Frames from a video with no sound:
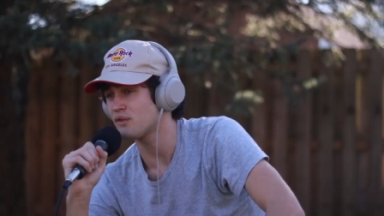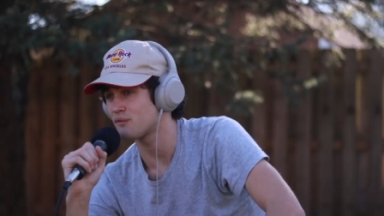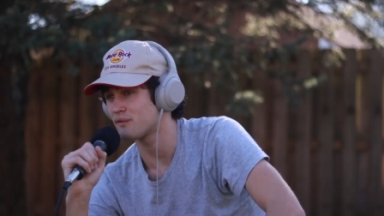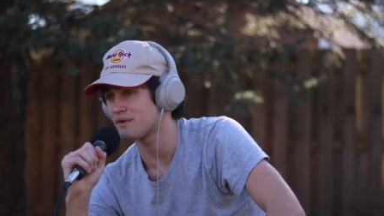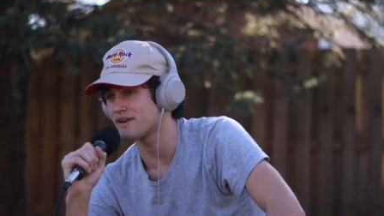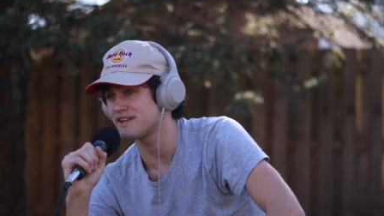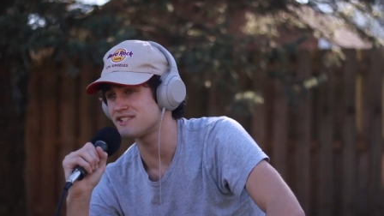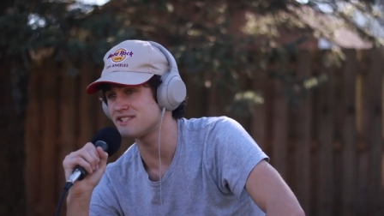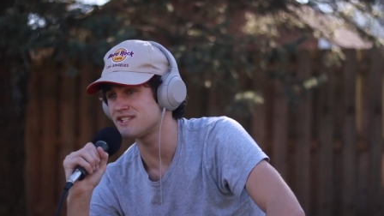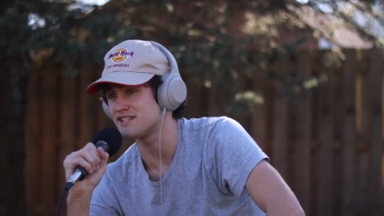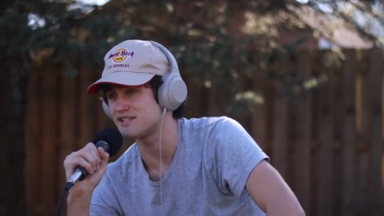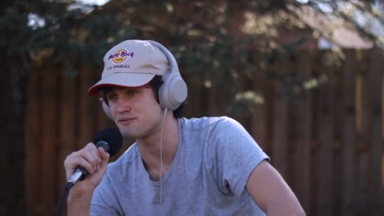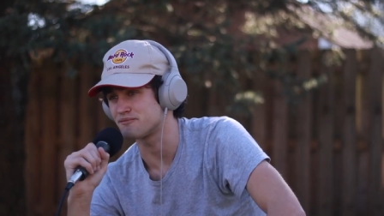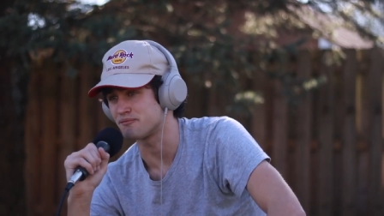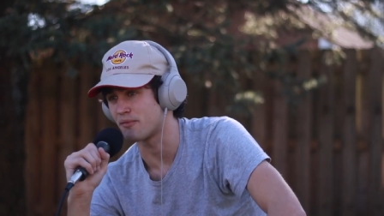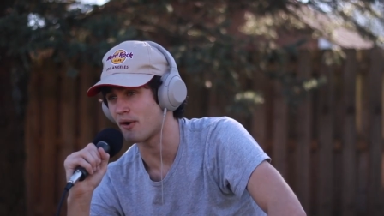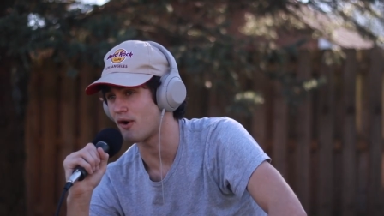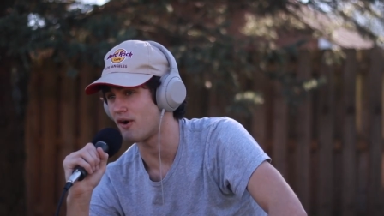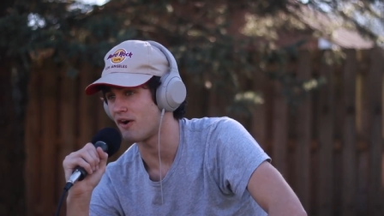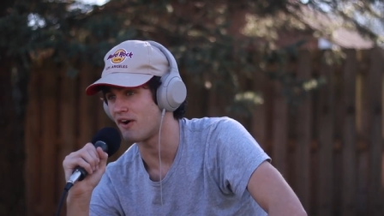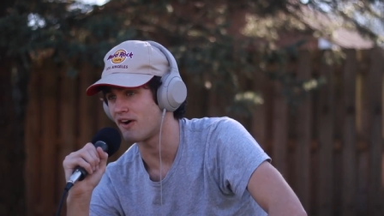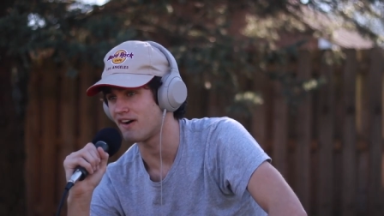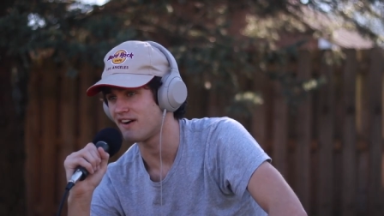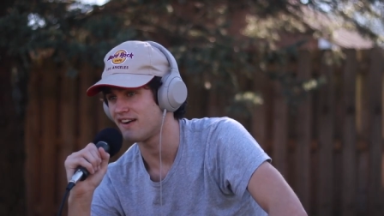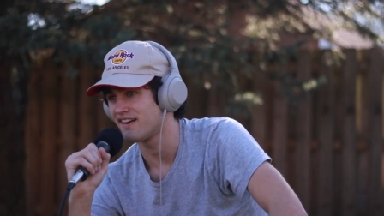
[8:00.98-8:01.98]
the Reese's
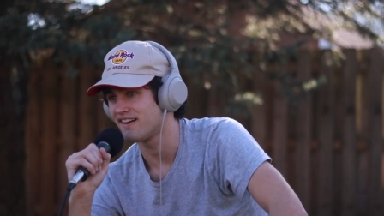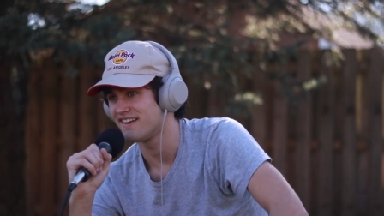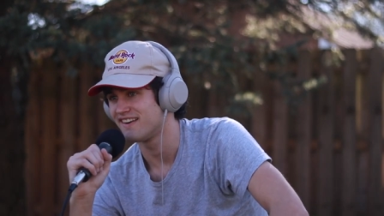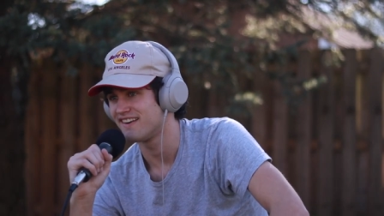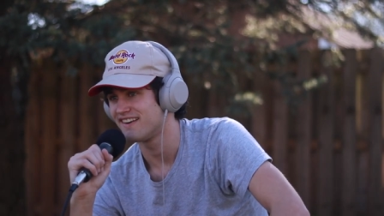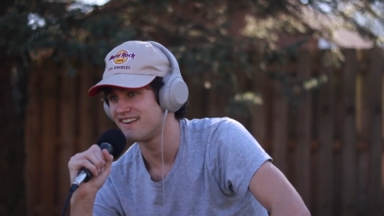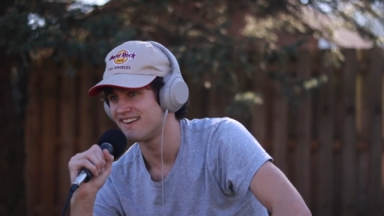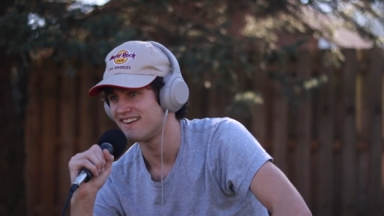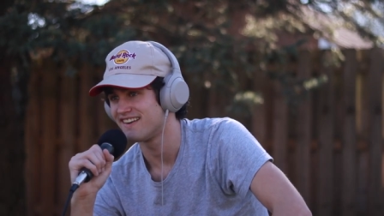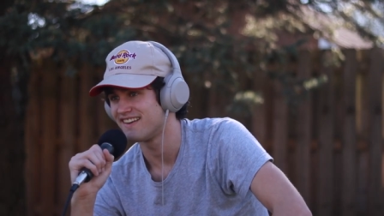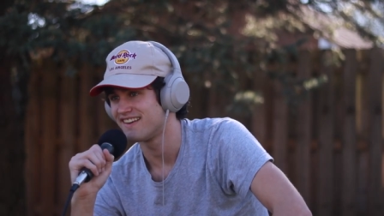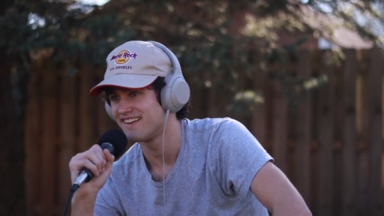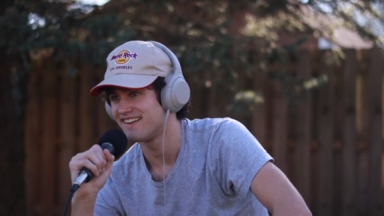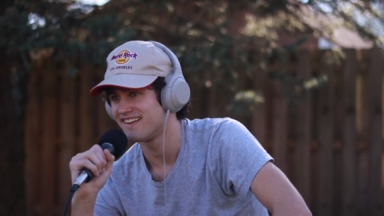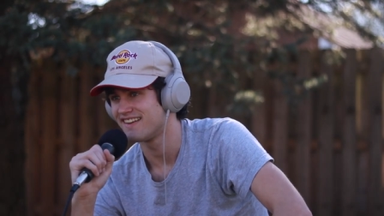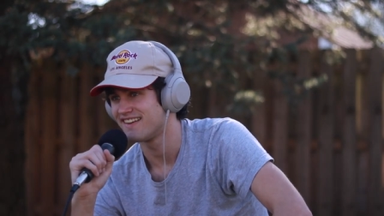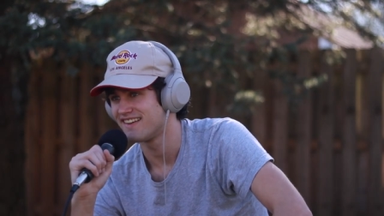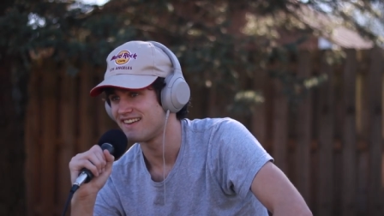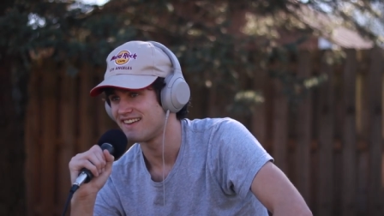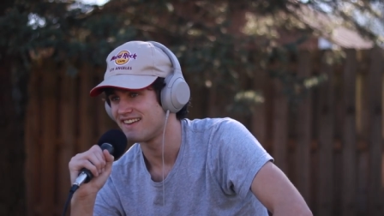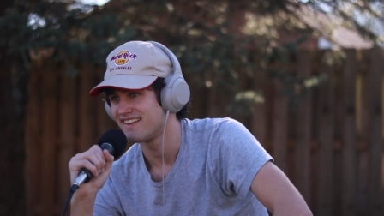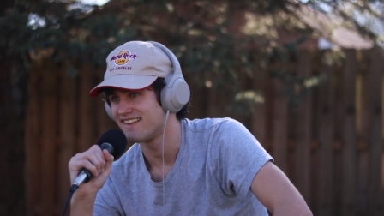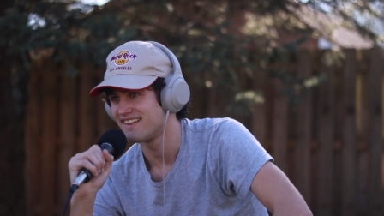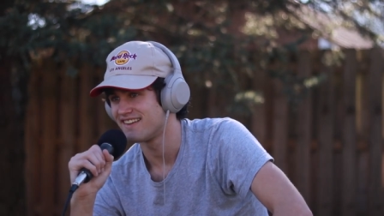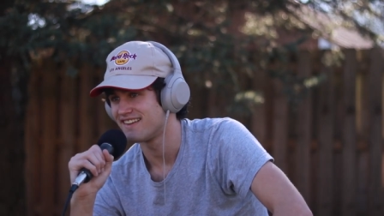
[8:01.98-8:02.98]
bar.
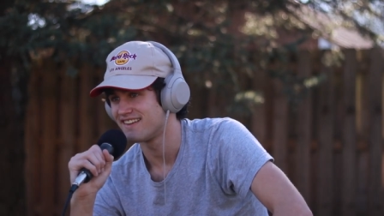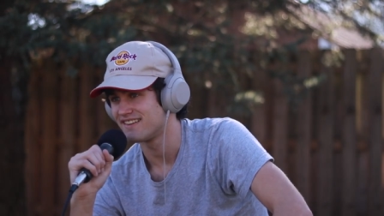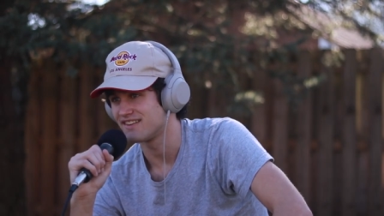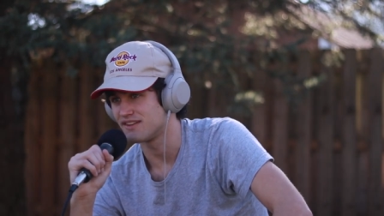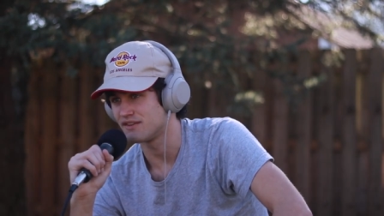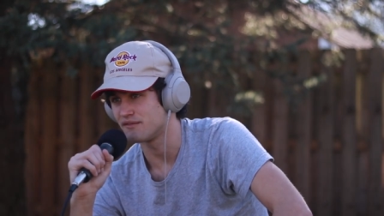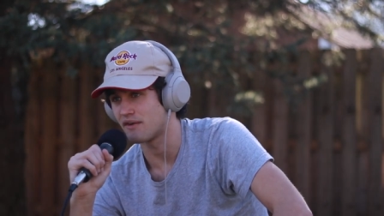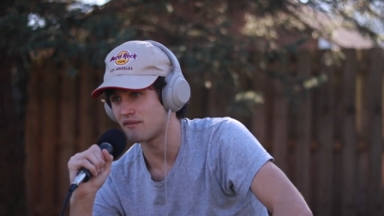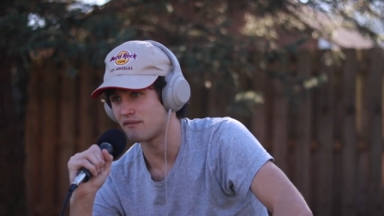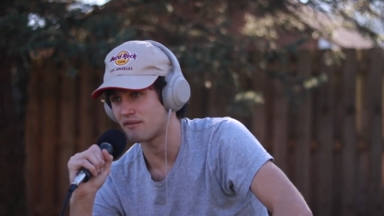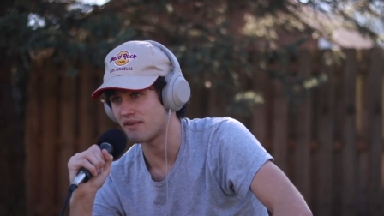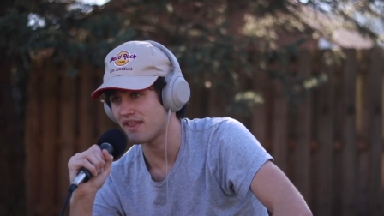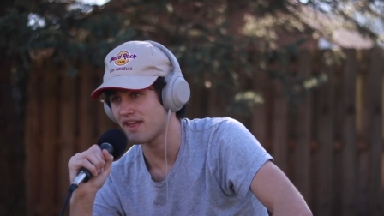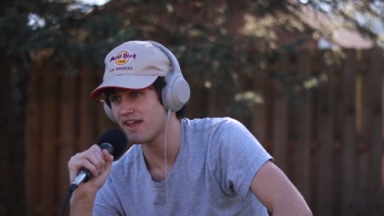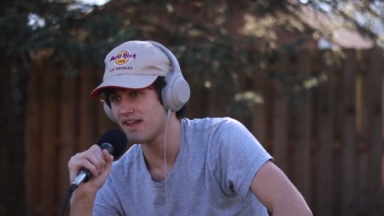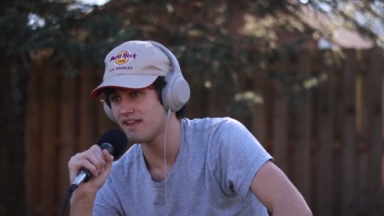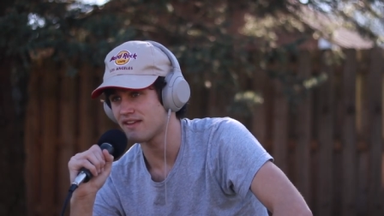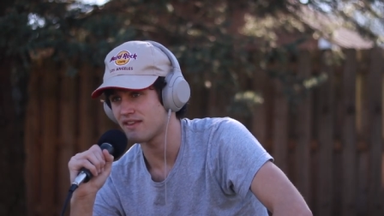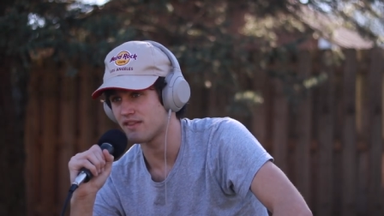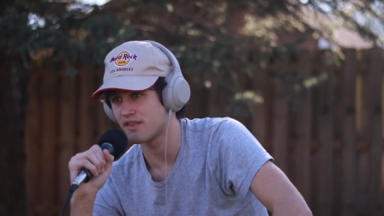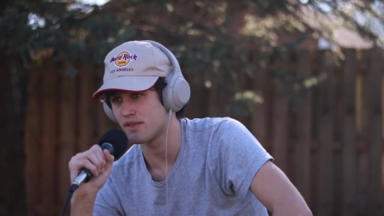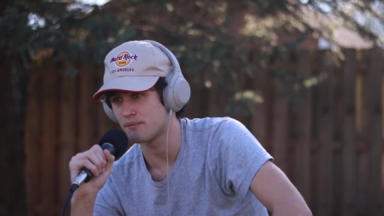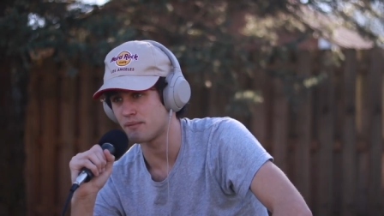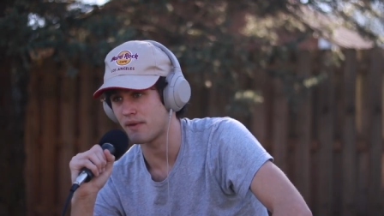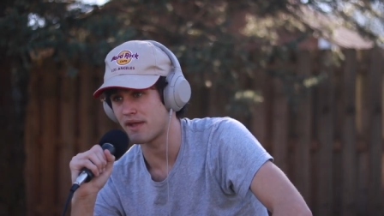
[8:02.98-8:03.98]
You remember
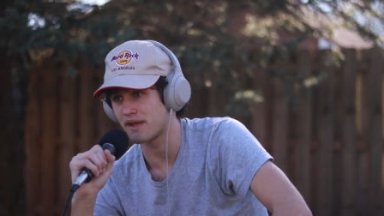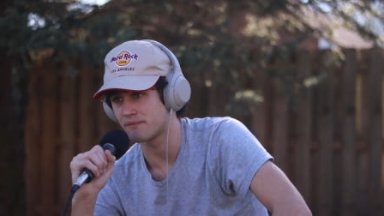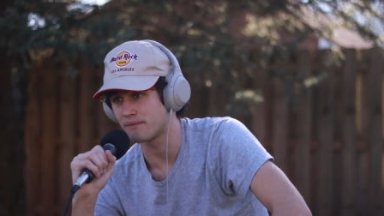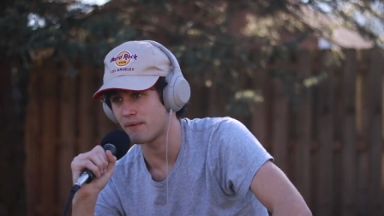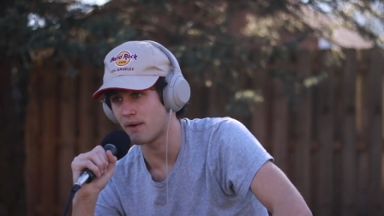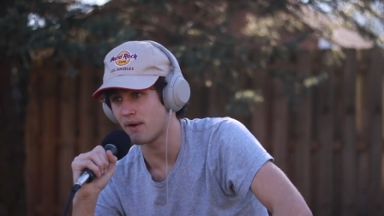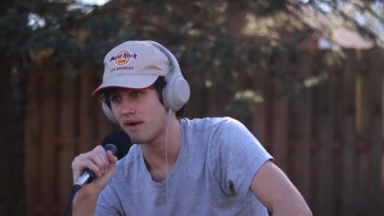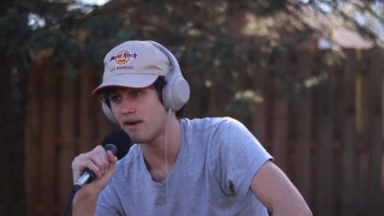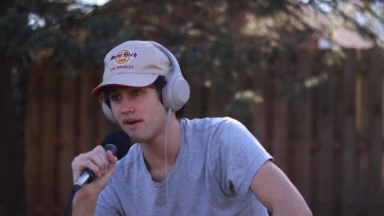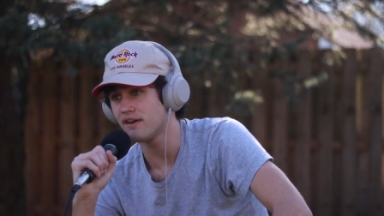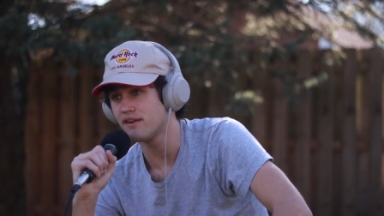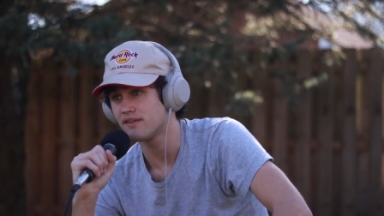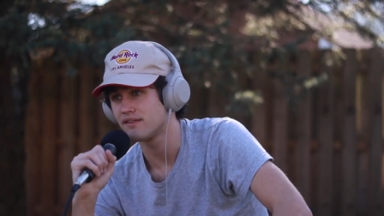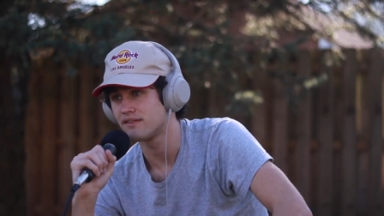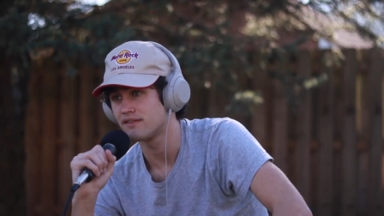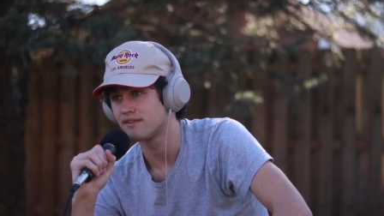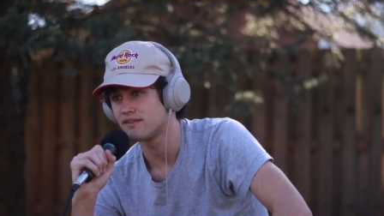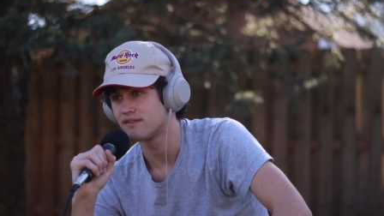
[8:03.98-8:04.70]
bar? that the big bar?